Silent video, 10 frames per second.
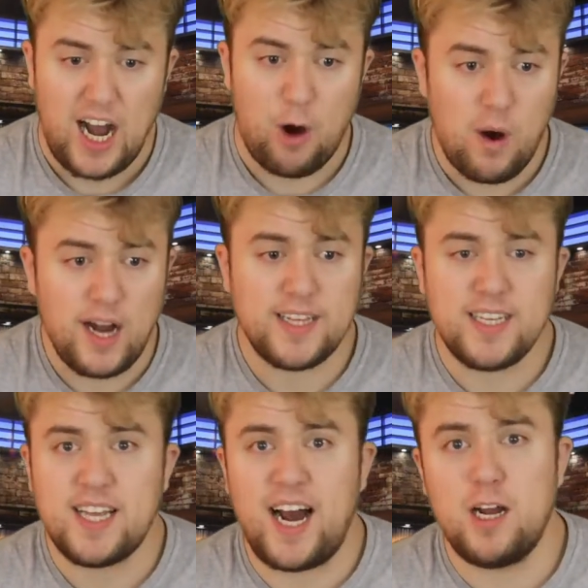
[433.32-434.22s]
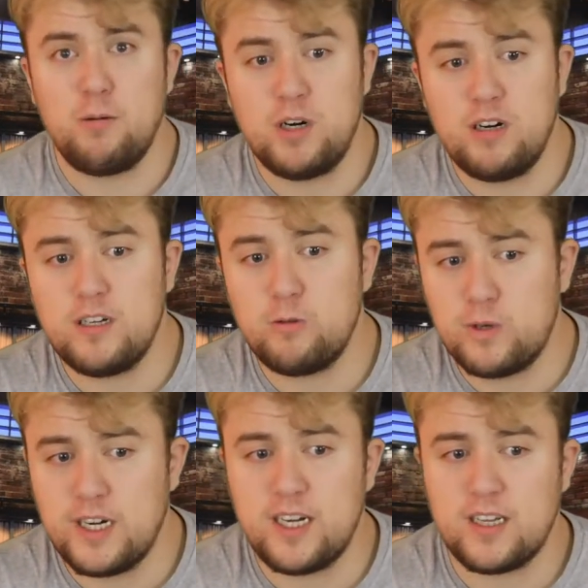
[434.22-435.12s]
I wanted to see Kyler Murray
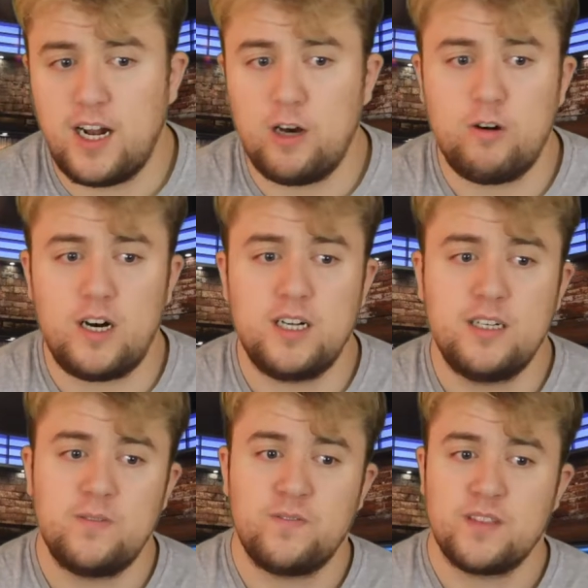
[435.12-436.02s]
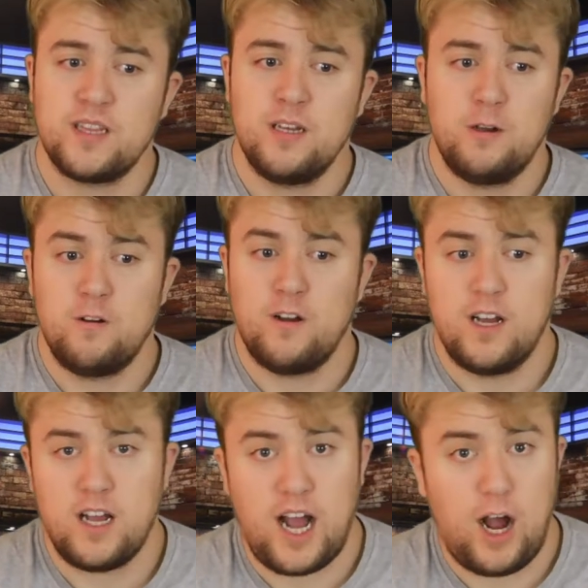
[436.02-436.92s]
win another one.
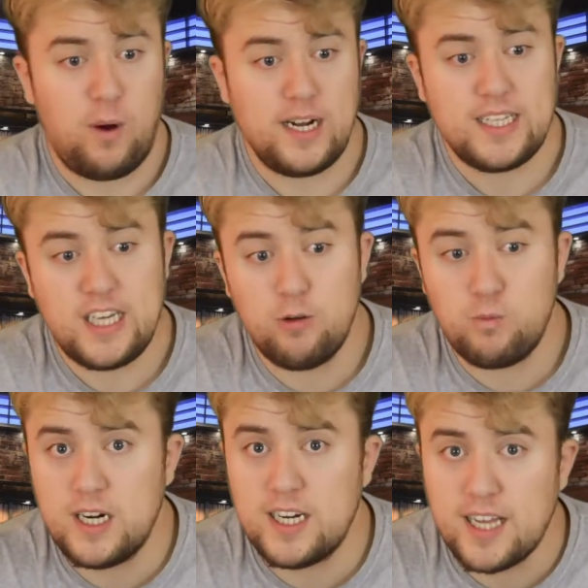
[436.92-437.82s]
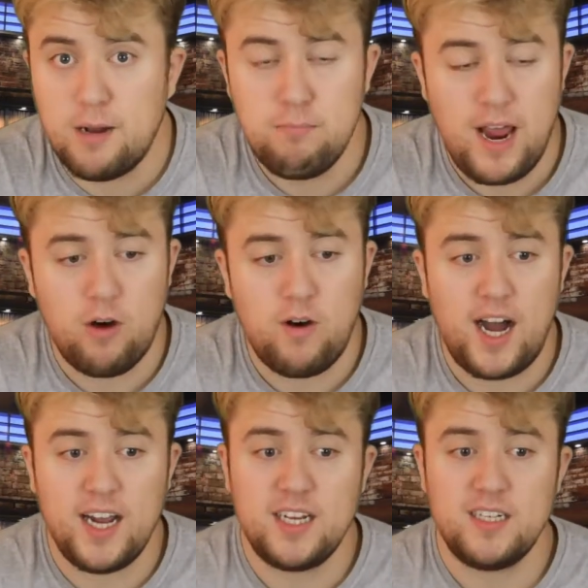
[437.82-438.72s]
I wanted to see him win against Matt
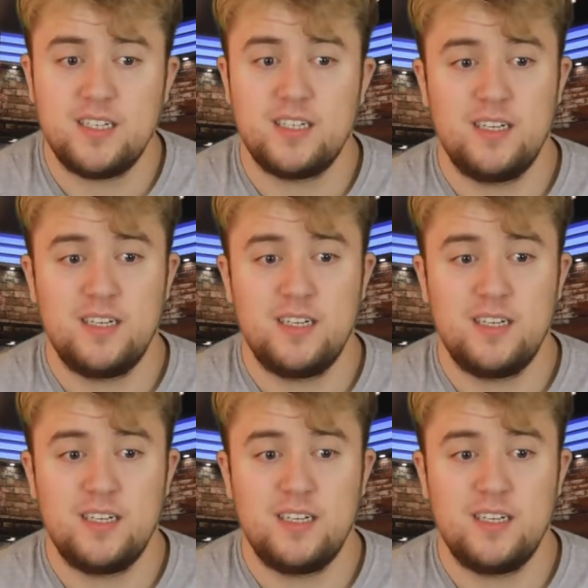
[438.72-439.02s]
Ryan.